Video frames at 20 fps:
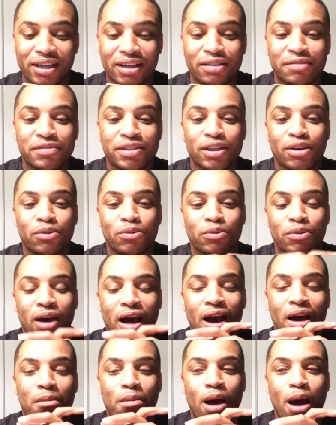So
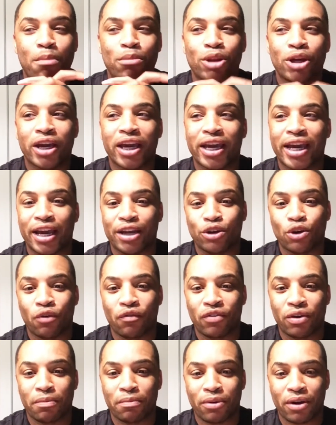I'm looking at
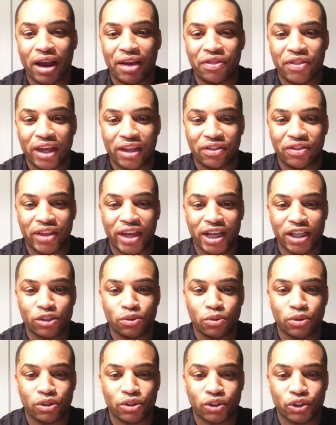November. I think things
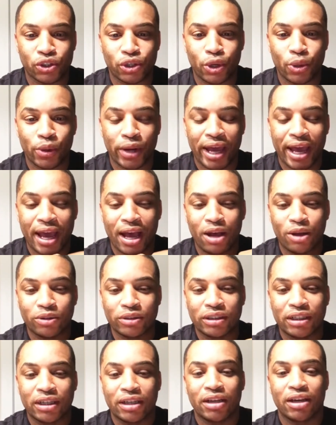will slow down
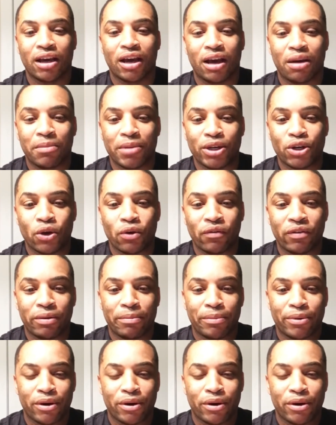in November.